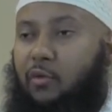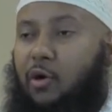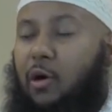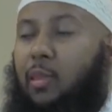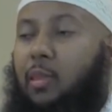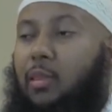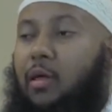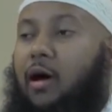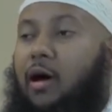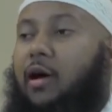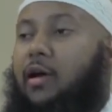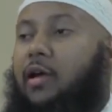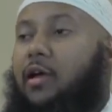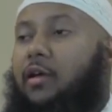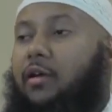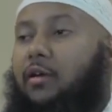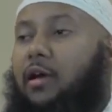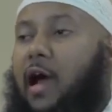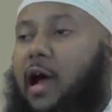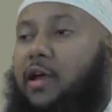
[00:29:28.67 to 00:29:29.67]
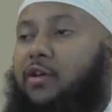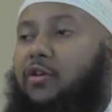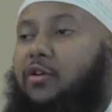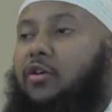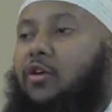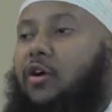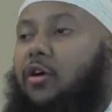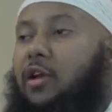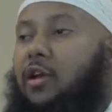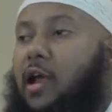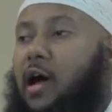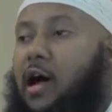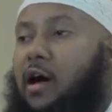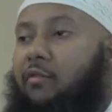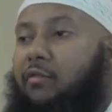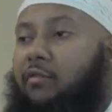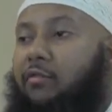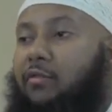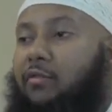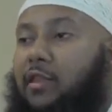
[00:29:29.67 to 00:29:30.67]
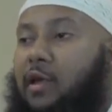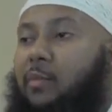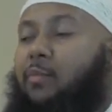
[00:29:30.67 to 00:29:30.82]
Wallahi, I do not love